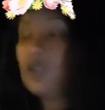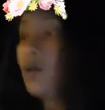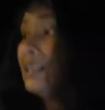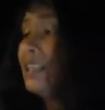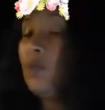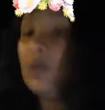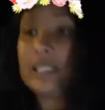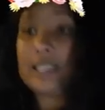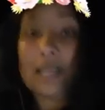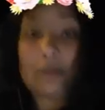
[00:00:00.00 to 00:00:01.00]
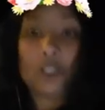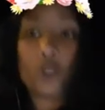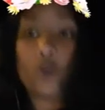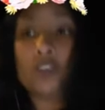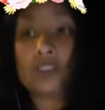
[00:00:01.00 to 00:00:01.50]
So I didn't want to think about
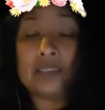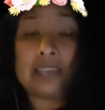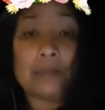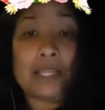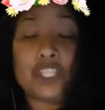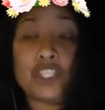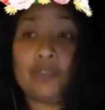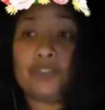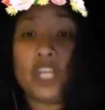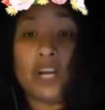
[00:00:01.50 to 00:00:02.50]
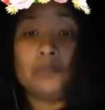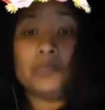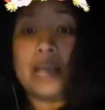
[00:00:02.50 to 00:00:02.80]
cross-contamination of germs.